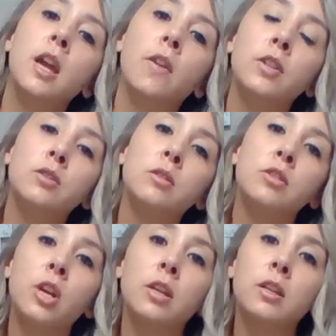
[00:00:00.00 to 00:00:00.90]
and this is
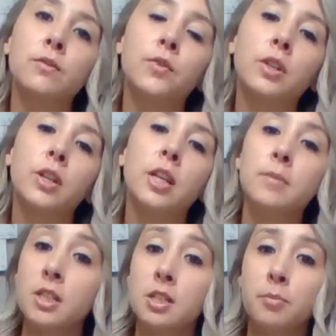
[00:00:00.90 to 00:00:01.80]
checking for
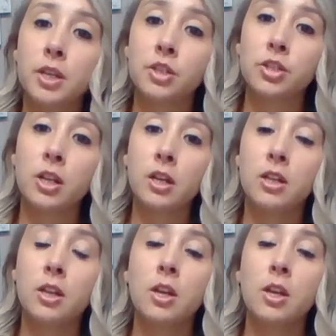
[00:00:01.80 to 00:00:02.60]
hip dysplasia.